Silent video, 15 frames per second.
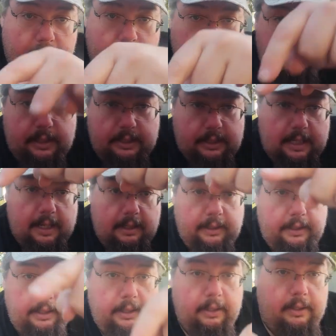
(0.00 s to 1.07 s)
It's down
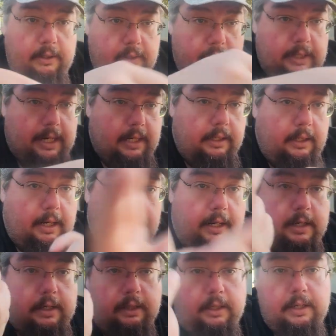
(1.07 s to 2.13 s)
here or down here.
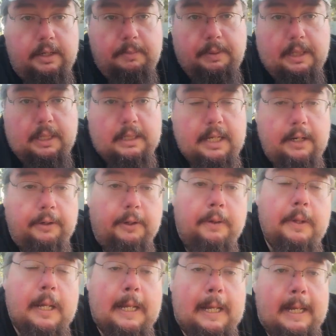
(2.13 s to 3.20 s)
It depends. I don't know.
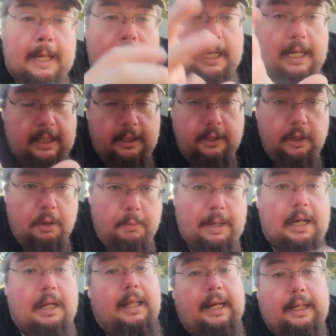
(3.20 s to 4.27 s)
Hit the little
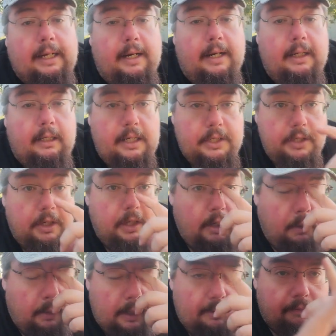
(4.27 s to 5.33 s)
bell icon to let you
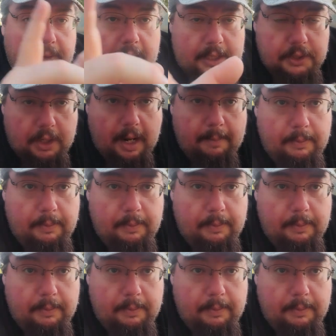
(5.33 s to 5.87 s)
know whenever I drop a